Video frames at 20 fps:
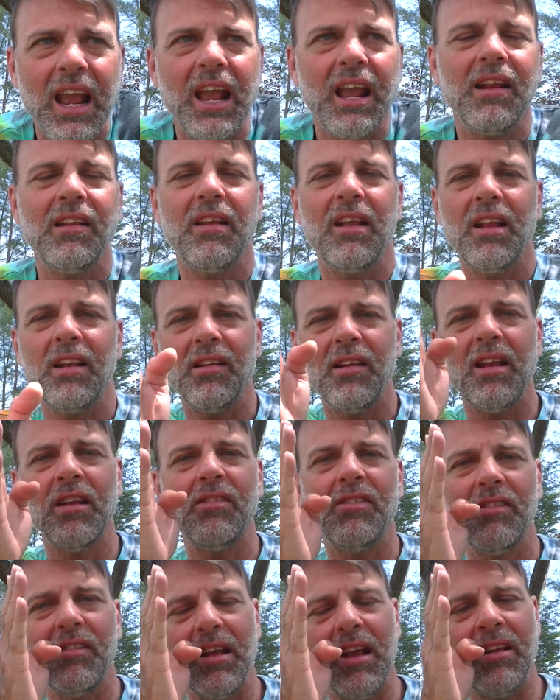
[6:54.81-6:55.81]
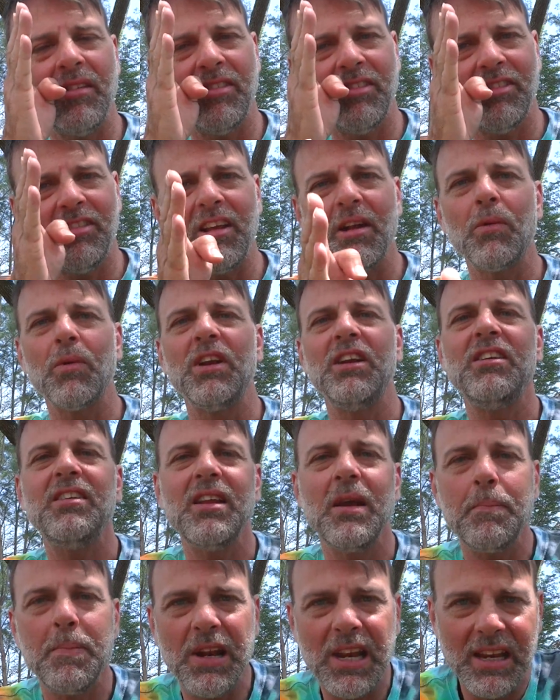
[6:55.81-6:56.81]
It's a
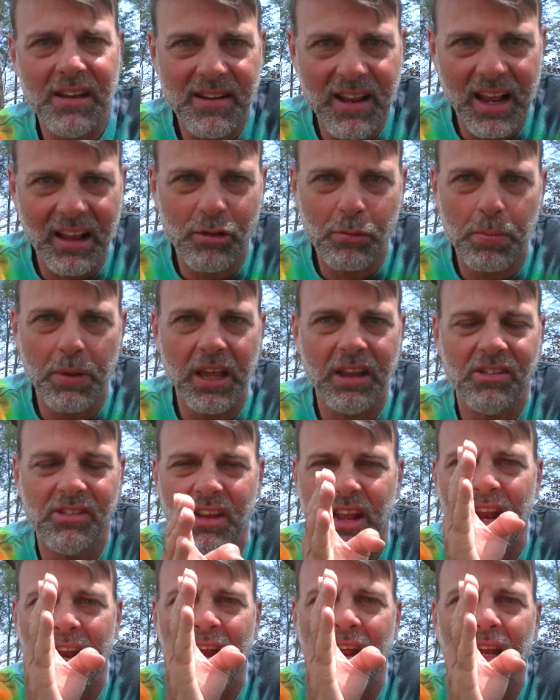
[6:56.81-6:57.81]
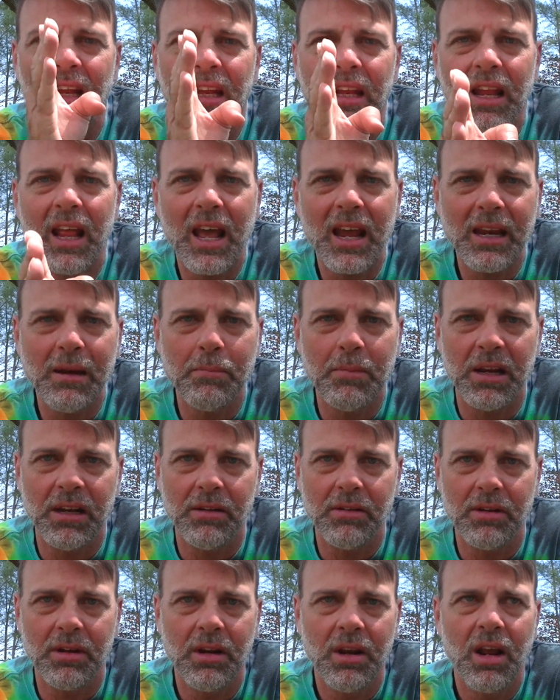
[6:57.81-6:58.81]
serendipity takes place, an
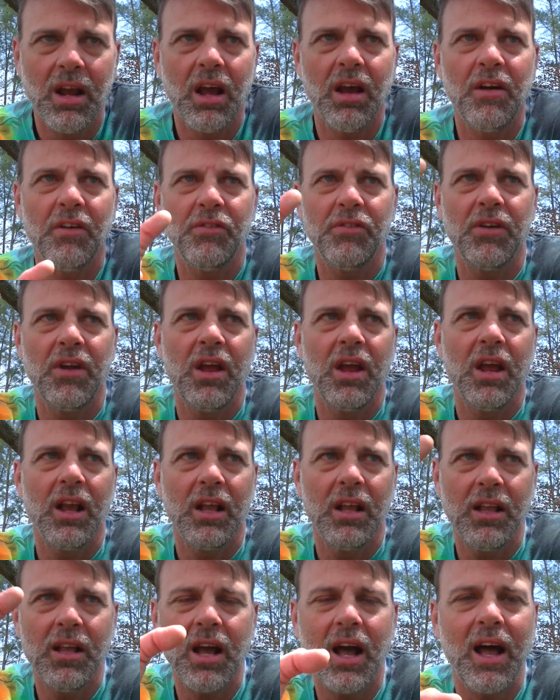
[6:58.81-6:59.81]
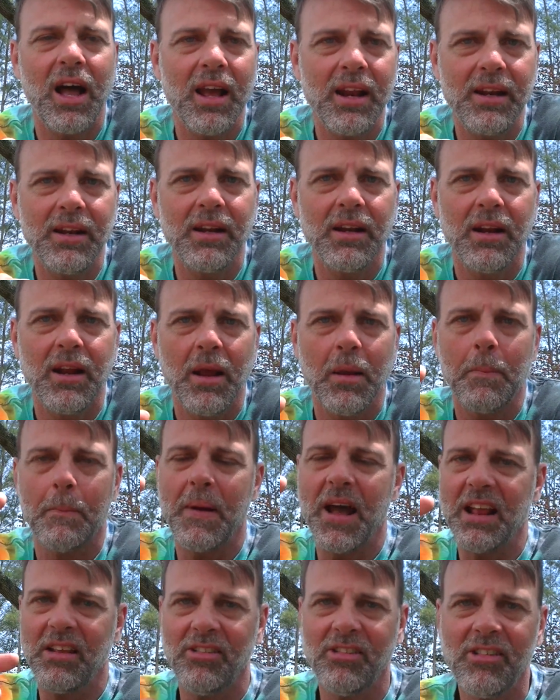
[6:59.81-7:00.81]
alignment of God,
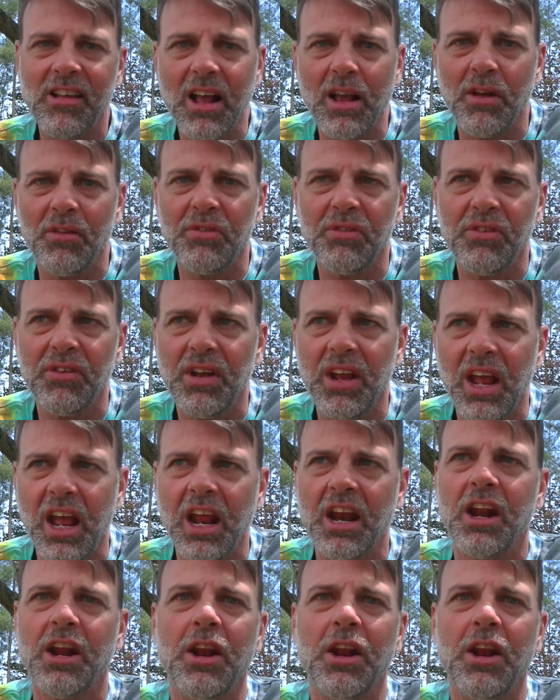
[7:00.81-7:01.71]
myself, and